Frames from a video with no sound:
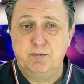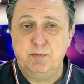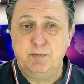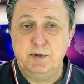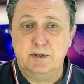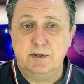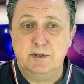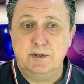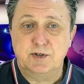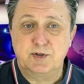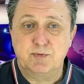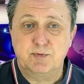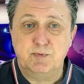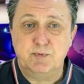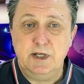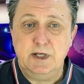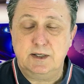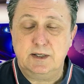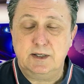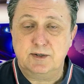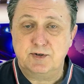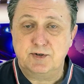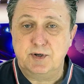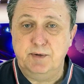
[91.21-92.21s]
because we
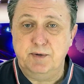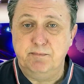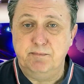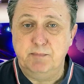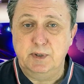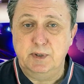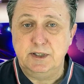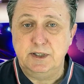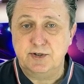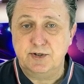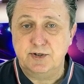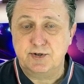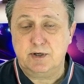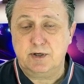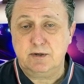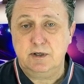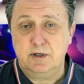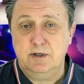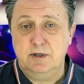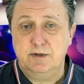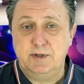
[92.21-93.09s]
had some money stuck